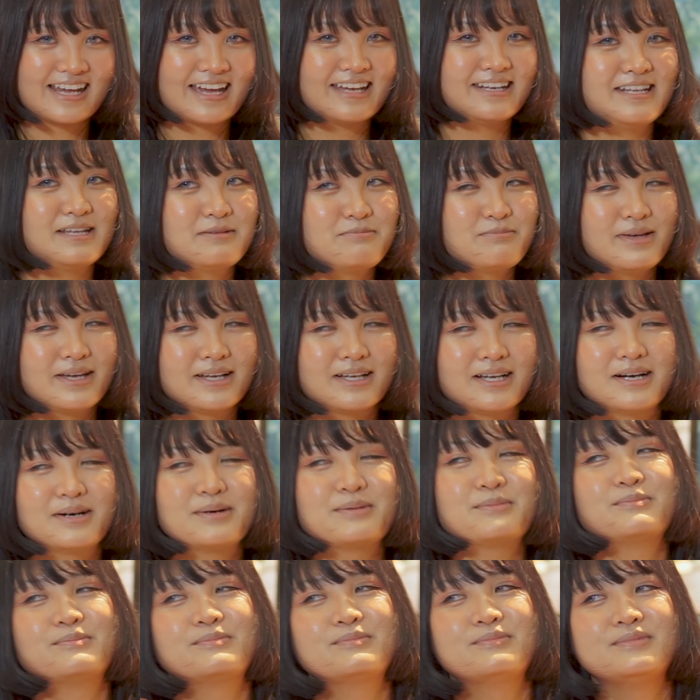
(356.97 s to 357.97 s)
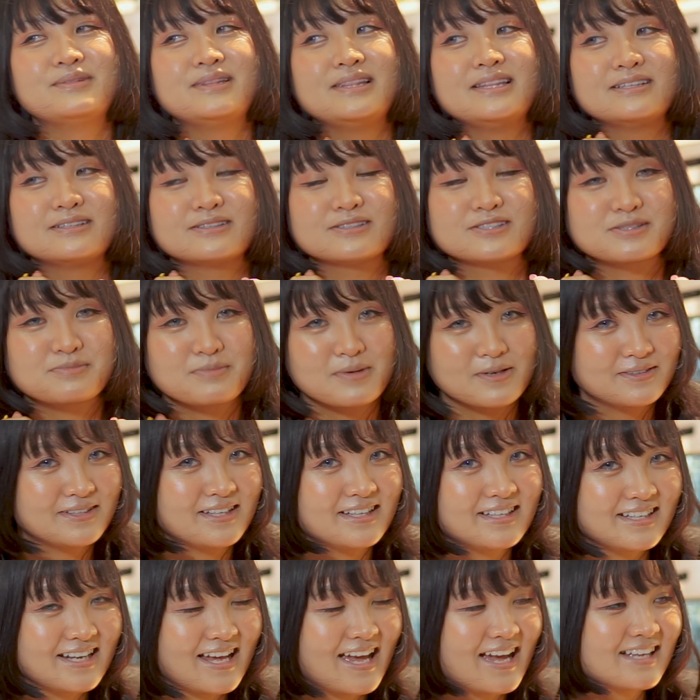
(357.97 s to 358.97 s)
I did pick up little small
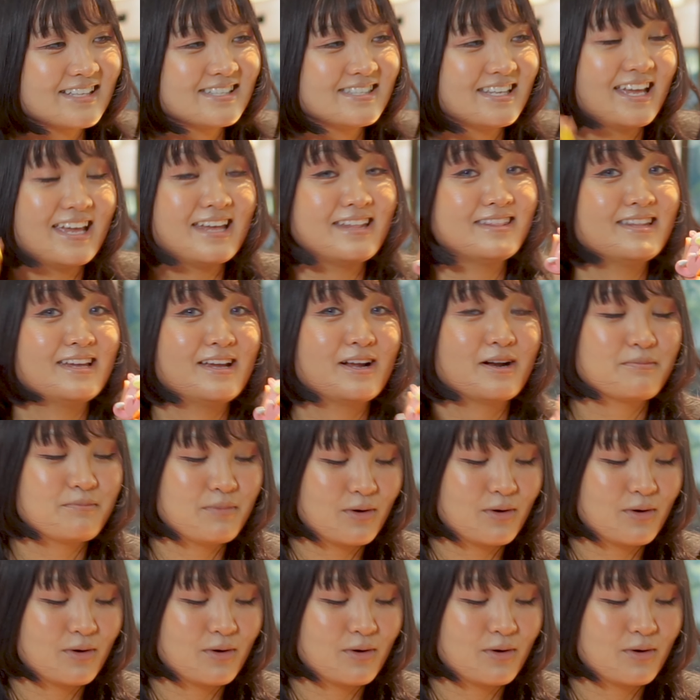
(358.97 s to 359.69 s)
knickknacks, and they are